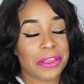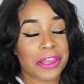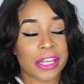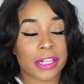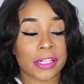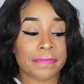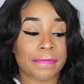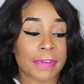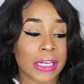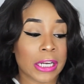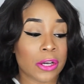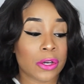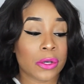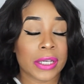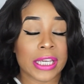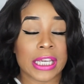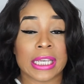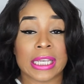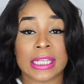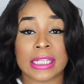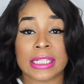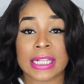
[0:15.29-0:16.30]
This video
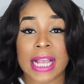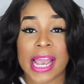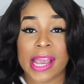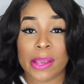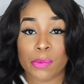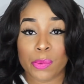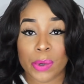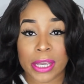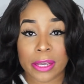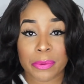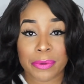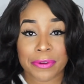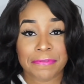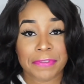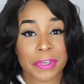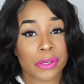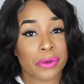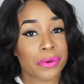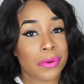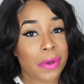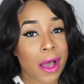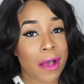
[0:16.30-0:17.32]
is a wig
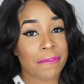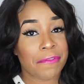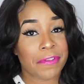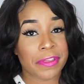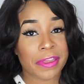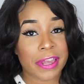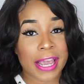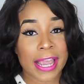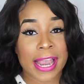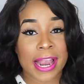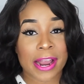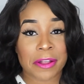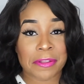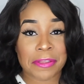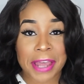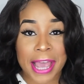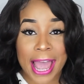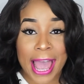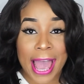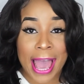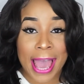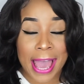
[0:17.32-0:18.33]
review over the hair that
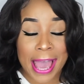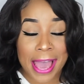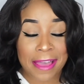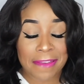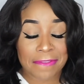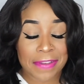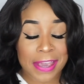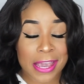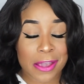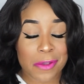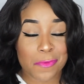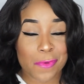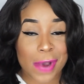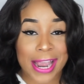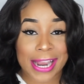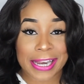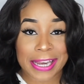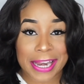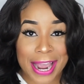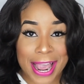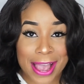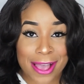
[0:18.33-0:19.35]
I have in
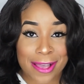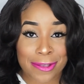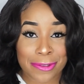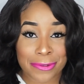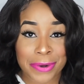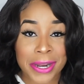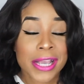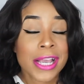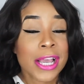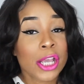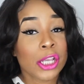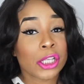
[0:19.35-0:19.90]
right now.